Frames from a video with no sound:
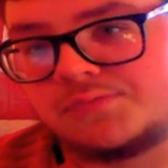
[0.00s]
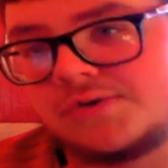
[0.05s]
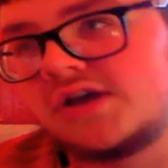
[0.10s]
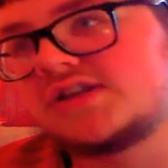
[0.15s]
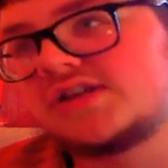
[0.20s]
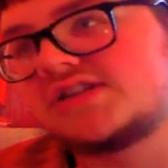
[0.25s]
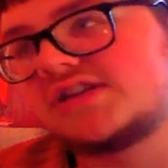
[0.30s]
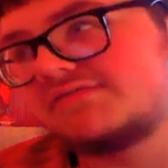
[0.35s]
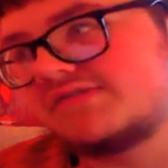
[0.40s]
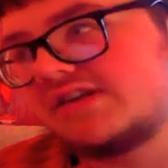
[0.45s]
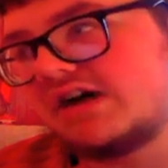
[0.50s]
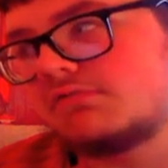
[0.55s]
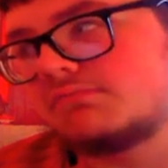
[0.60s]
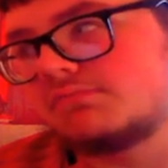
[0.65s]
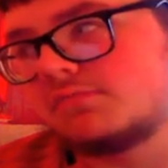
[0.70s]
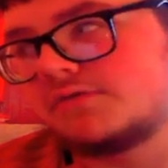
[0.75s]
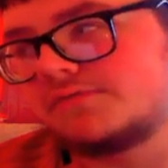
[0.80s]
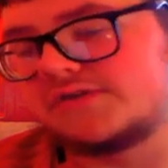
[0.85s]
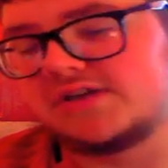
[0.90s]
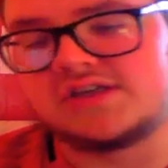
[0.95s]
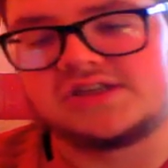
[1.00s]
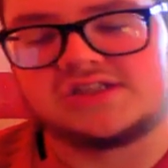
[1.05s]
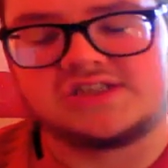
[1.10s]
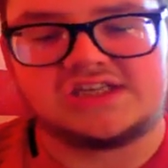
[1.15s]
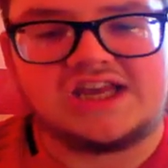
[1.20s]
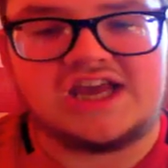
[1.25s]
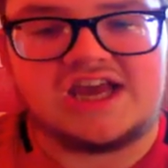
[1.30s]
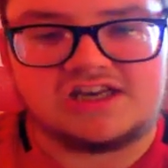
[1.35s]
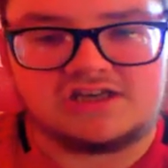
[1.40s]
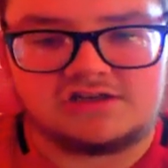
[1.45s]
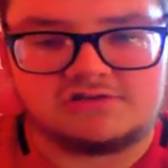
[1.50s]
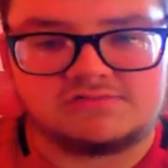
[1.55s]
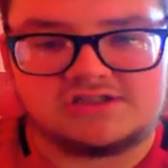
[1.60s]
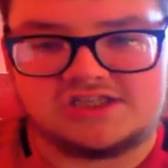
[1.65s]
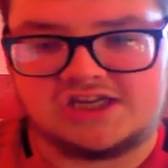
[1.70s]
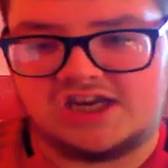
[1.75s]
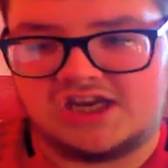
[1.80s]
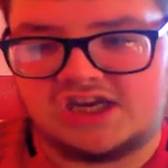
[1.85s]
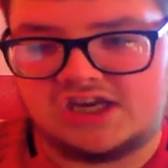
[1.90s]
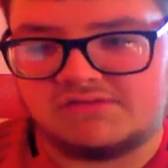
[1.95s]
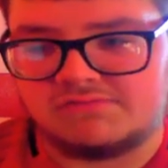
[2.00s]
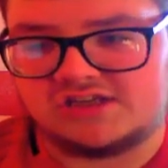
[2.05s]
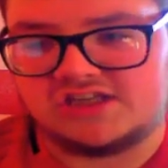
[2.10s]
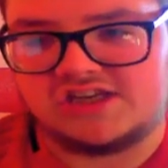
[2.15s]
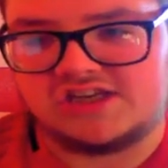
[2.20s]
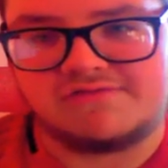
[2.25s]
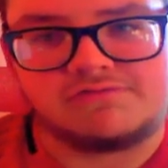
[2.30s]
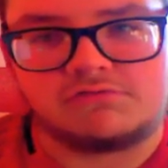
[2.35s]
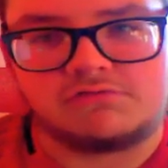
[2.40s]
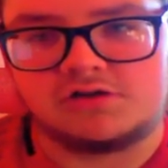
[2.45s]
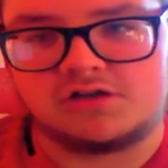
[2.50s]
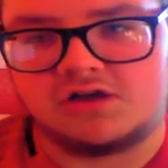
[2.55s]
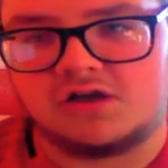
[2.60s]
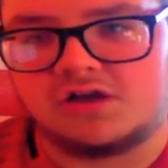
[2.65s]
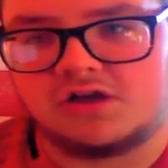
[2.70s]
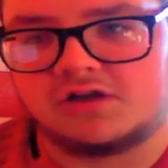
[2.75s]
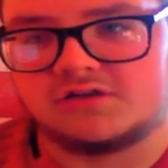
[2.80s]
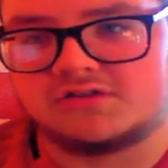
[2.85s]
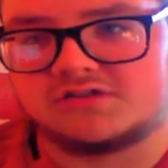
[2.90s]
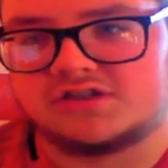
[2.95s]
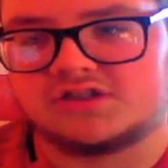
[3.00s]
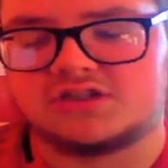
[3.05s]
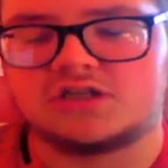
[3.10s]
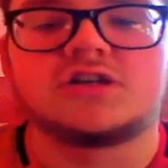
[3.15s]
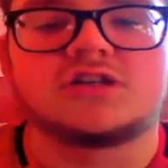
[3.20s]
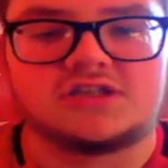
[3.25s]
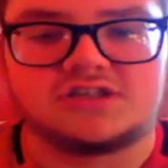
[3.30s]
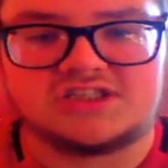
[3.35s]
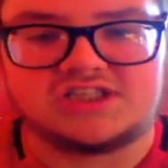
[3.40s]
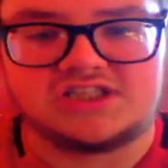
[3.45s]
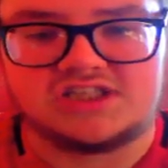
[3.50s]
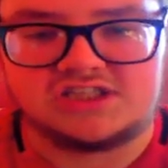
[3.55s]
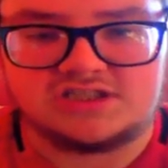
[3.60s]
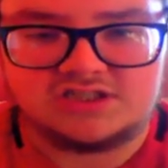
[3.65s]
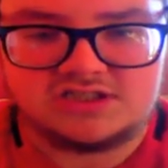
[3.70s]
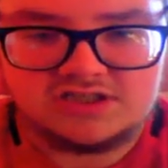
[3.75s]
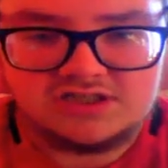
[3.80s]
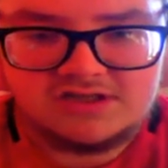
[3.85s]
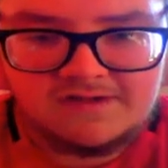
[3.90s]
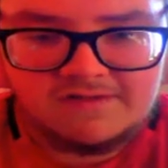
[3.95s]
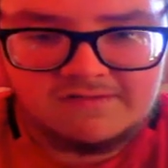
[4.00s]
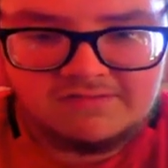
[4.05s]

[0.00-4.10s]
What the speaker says: Spurs have now moved into their new stadium, which everyone calls the toilet seat.